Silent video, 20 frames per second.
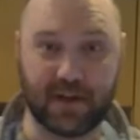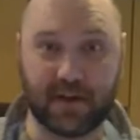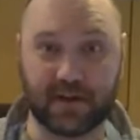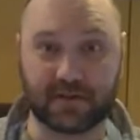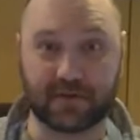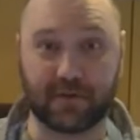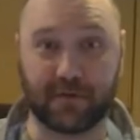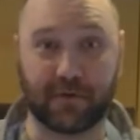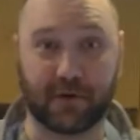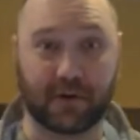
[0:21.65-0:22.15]

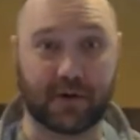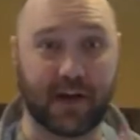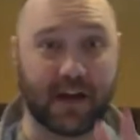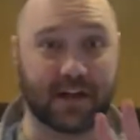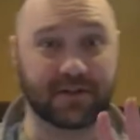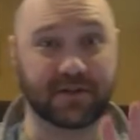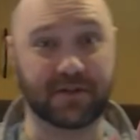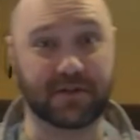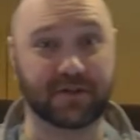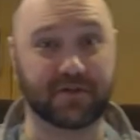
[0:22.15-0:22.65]
So there are
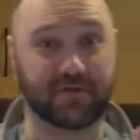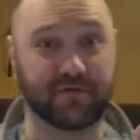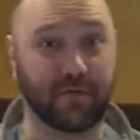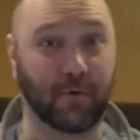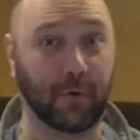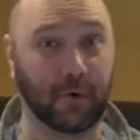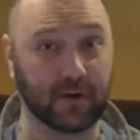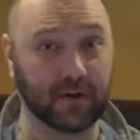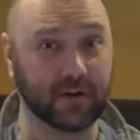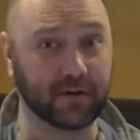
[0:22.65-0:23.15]
actually just
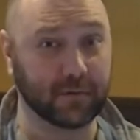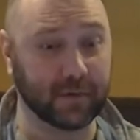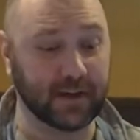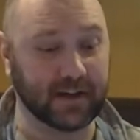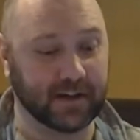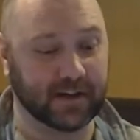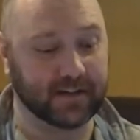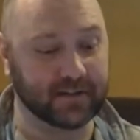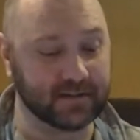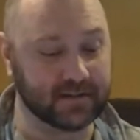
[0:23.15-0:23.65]
4
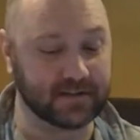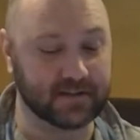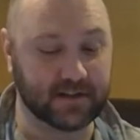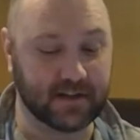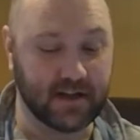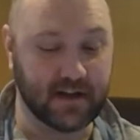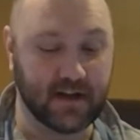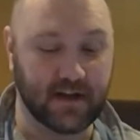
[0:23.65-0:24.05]
ingredients.